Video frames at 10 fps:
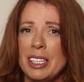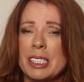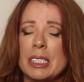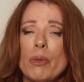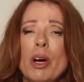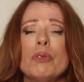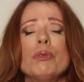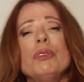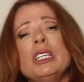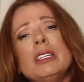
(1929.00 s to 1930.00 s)
So I
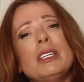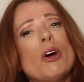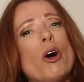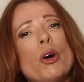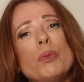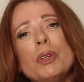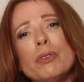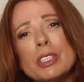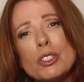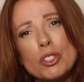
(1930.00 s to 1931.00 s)
really hope
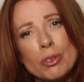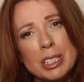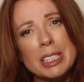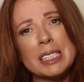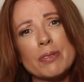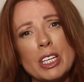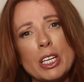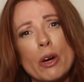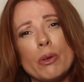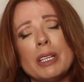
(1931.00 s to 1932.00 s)
you've enjoyed this video.